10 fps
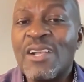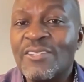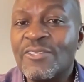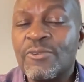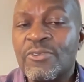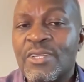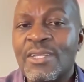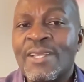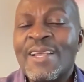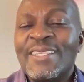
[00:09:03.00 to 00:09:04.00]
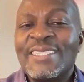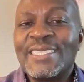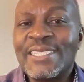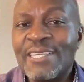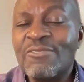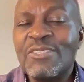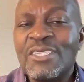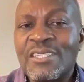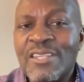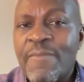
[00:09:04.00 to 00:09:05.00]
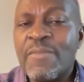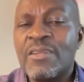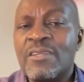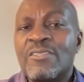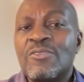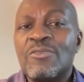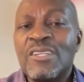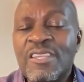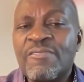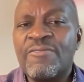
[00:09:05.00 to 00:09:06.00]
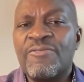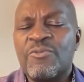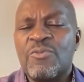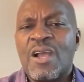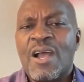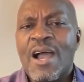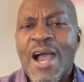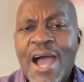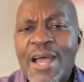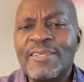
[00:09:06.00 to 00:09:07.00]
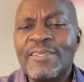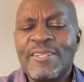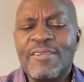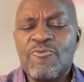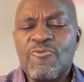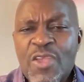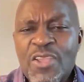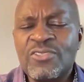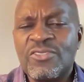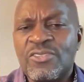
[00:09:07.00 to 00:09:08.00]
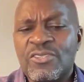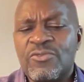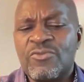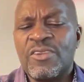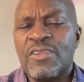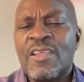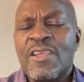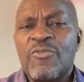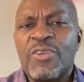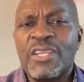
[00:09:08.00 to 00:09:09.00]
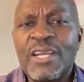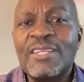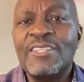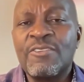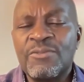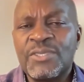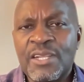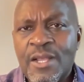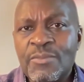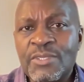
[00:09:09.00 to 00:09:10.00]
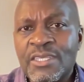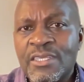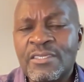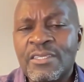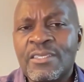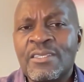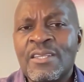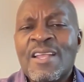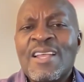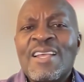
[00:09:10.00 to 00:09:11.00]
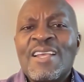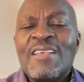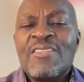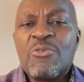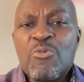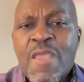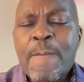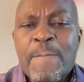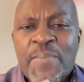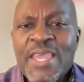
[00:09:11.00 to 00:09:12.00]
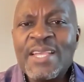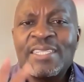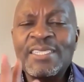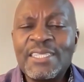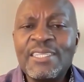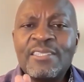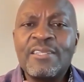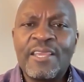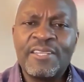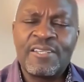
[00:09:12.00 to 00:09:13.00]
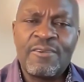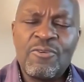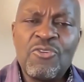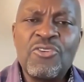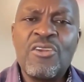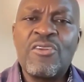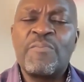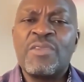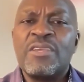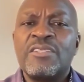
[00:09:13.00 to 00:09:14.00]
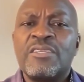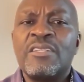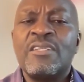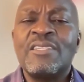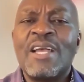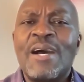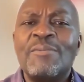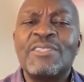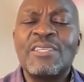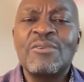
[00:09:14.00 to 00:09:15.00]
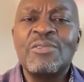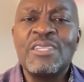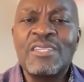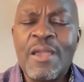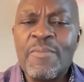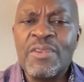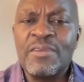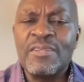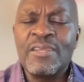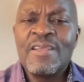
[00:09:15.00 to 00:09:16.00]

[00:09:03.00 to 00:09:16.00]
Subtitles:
counseling, still determined to live and raise children regardless of circumstances. 3 PhDs later, honorary PhDs, I'm still determined.